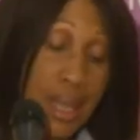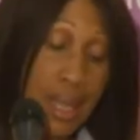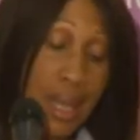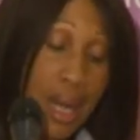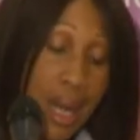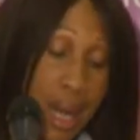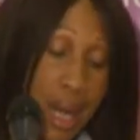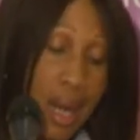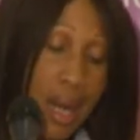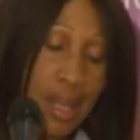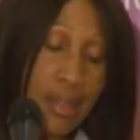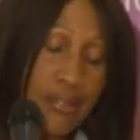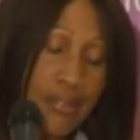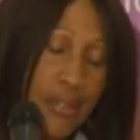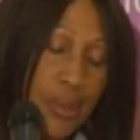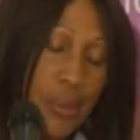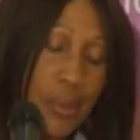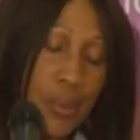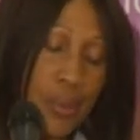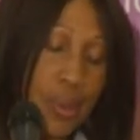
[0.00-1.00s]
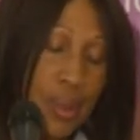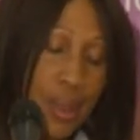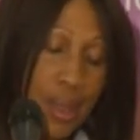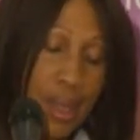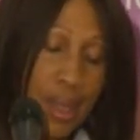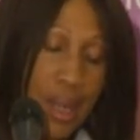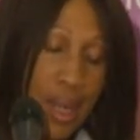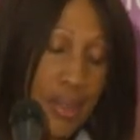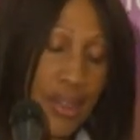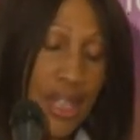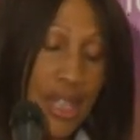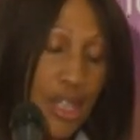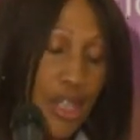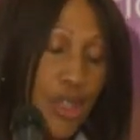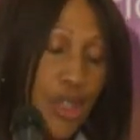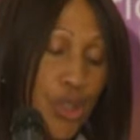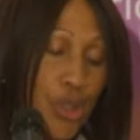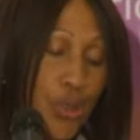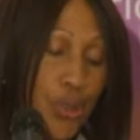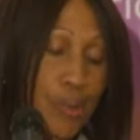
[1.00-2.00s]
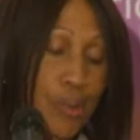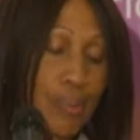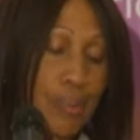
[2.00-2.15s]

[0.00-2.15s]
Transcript: hard view on the issue.